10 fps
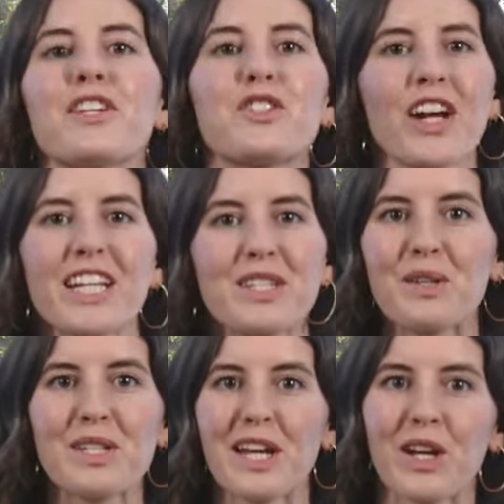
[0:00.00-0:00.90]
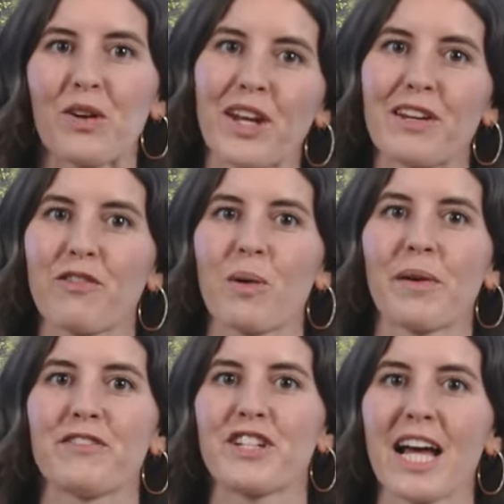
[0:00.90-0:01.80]
The translucent green
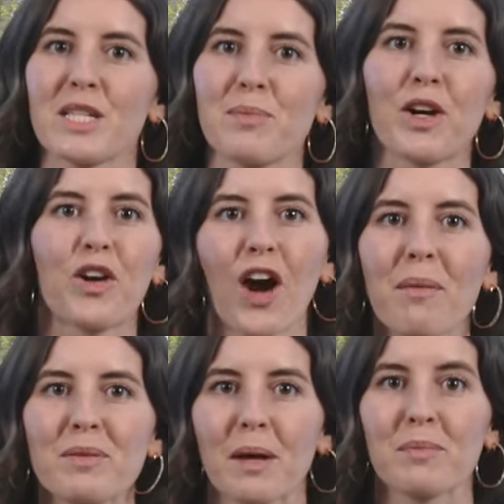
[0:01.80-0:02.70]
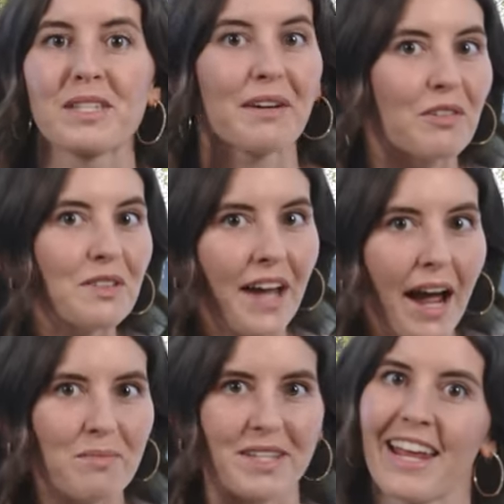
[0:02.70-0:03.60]
form of jasper crops up several
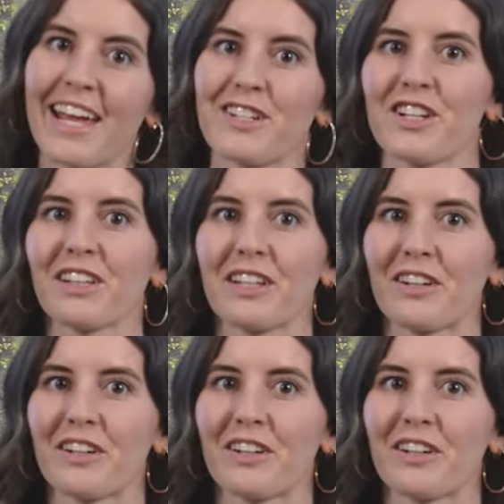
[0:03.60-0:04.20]
times in ancient